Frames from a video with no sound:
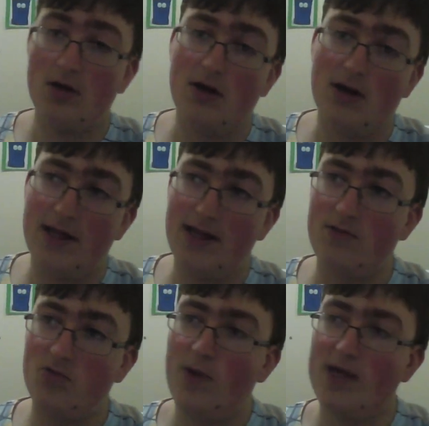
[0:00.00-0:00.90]

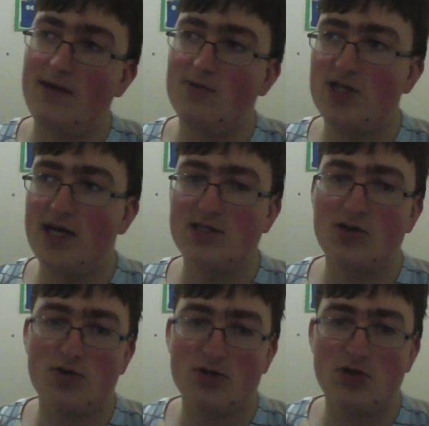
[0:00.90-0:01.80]
Like, the way damage stacks in
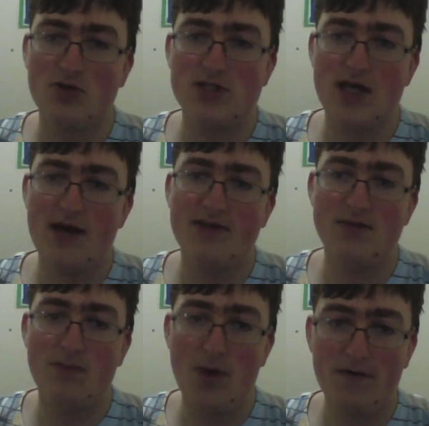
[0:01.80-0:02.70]
Hearthstone is that if there's a
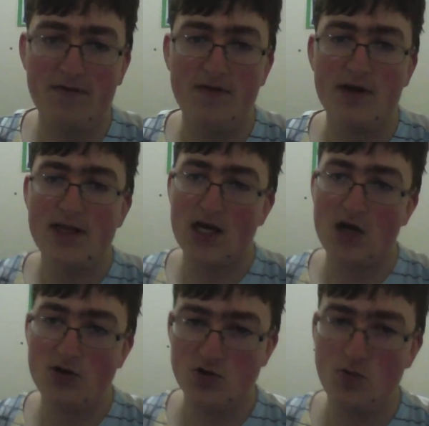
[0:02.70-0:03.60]
buff that
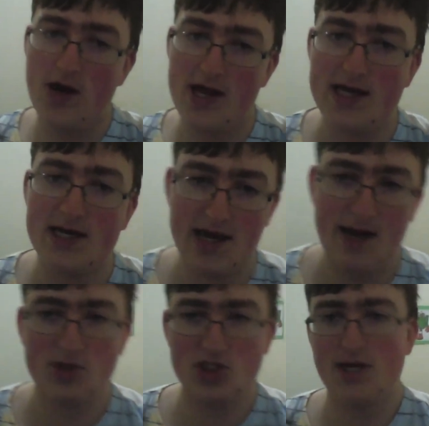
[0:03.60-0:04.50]
goes away in a
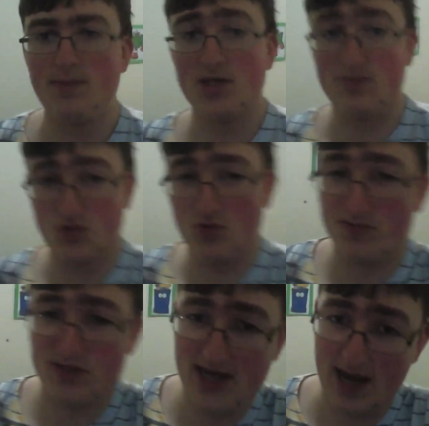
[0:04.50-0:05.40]
damage step, it
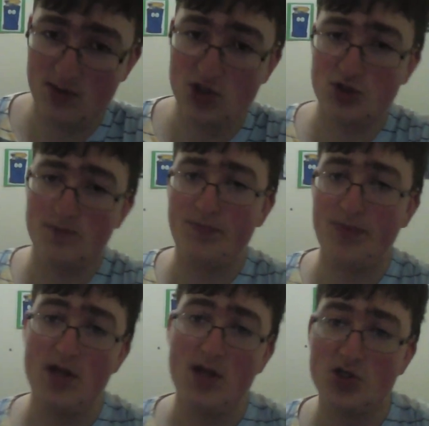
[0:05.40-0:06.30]
absorbs the damage.
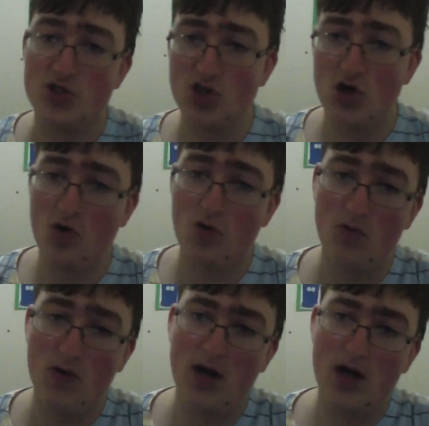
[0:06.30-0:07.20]

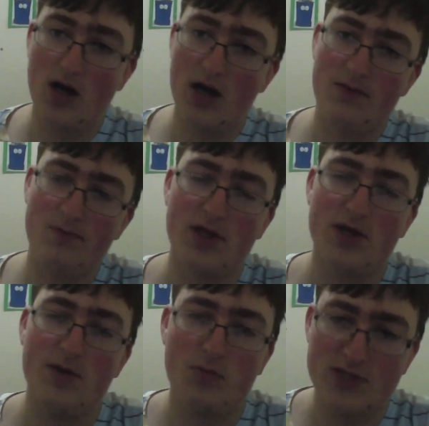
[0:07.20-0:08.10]
So,
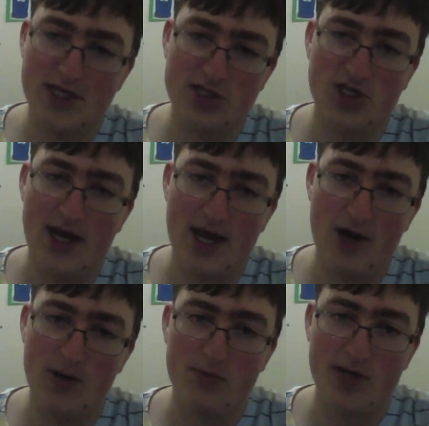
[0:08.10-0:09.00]
Blood Imp was actually an
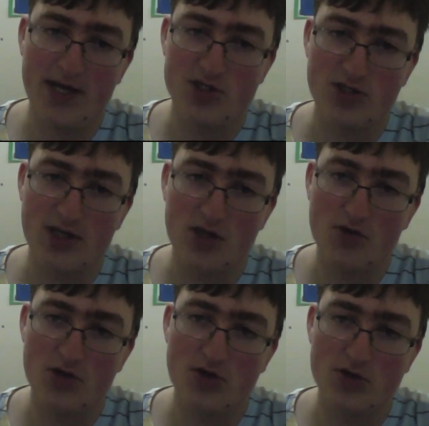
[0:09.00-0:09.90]
AoE protection. Like, you
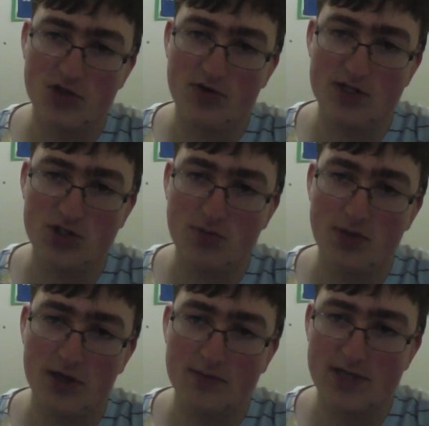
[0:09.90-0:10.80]
could consecrate 2
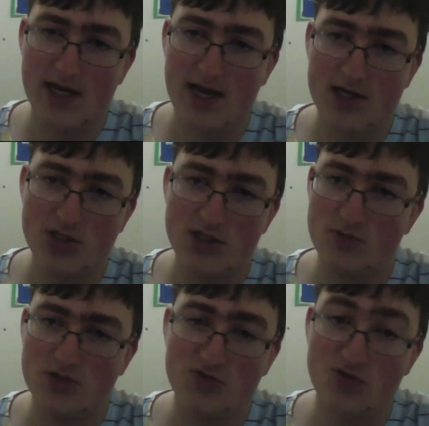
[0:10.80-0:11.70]
Blood Imps, and actually it
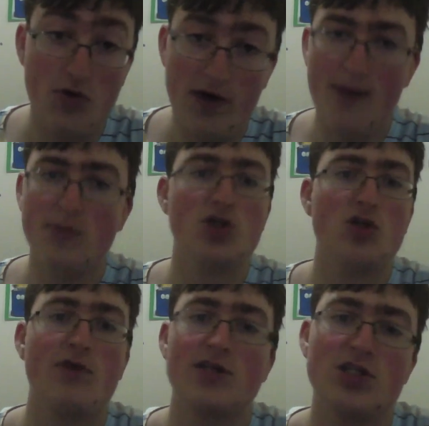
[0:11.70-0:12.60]
would do no damage to
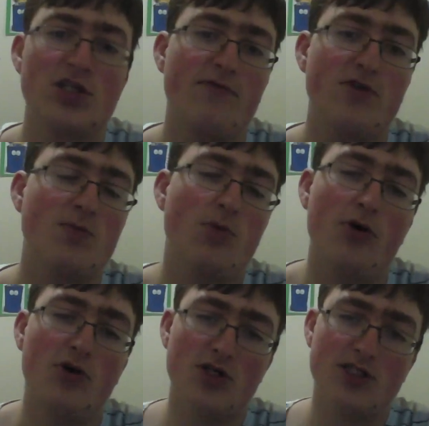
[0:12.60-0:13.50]
the rest of the stuff on his
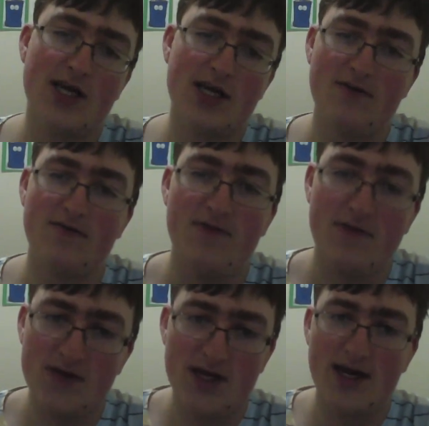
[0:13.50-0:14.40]
board, and you just take
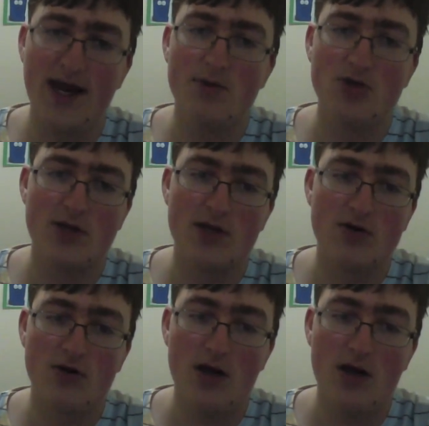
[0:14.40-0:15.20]
15 damage on that turn.